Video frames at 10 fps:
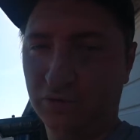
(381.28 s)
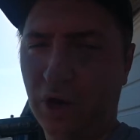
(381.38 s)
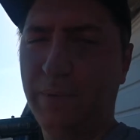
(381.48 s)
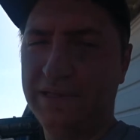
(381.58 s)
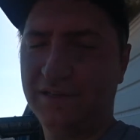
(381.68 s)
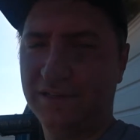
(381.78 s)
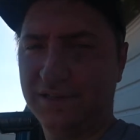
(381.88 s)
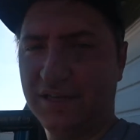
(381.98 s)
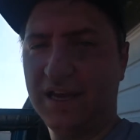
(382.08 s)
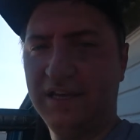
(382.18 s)
Greg Peterson
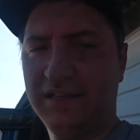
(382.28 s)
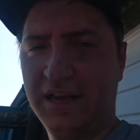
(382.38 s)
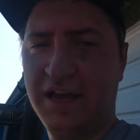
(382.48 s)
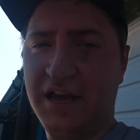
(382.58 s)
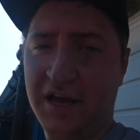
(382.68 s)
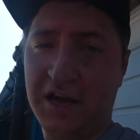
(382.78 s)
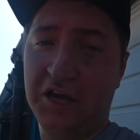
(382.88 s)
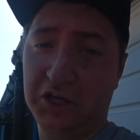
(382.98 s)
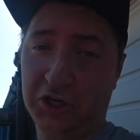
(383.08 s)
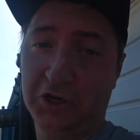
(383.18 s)
said,
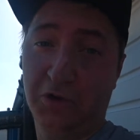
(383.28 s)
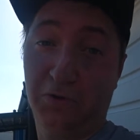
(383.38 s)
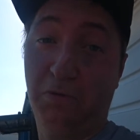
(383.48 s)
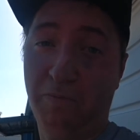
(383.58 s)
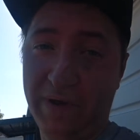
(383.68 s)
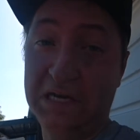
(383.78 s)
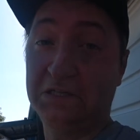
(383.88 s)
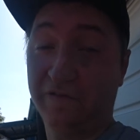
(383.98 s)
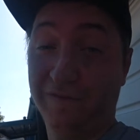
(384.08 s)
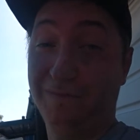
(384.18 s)
"You're a beast
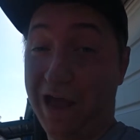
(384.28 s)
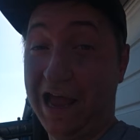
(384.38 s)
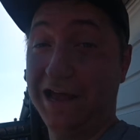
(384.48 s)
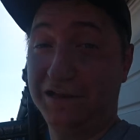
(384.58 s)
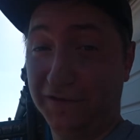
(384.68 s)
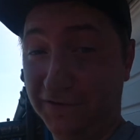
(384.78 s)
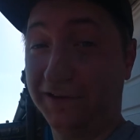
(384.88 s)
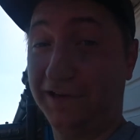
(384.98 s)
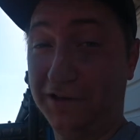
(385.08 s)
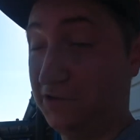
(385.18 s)
of a man if you
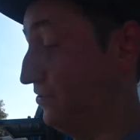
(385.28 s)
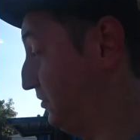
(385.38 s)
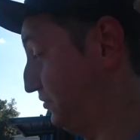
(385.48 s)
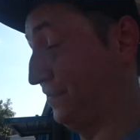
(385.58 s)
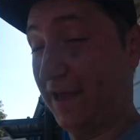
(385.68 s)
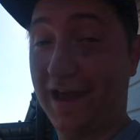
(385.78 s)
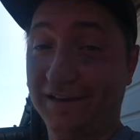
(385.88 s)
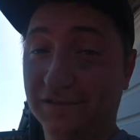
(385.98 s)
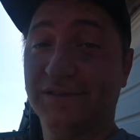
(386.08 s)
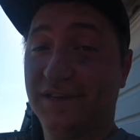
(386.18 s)
can do it on the
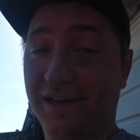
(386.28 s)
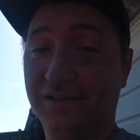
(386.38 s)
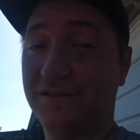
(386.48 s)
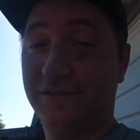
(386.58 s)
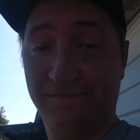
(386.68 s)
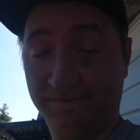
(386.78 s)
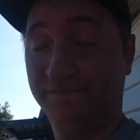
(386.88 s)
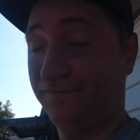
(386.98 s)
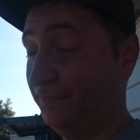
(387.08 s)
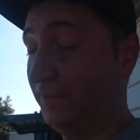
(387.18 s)
axle stands."
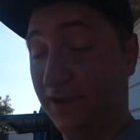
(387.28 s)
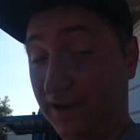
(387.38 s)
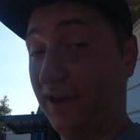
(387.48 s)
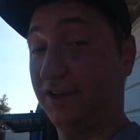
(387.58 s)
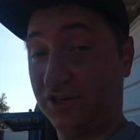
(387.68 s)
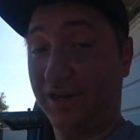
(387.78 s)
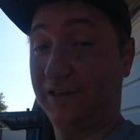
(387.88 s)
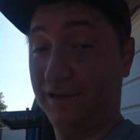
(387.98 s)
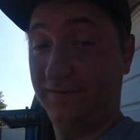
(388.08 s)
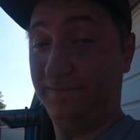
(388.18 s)
Exactly.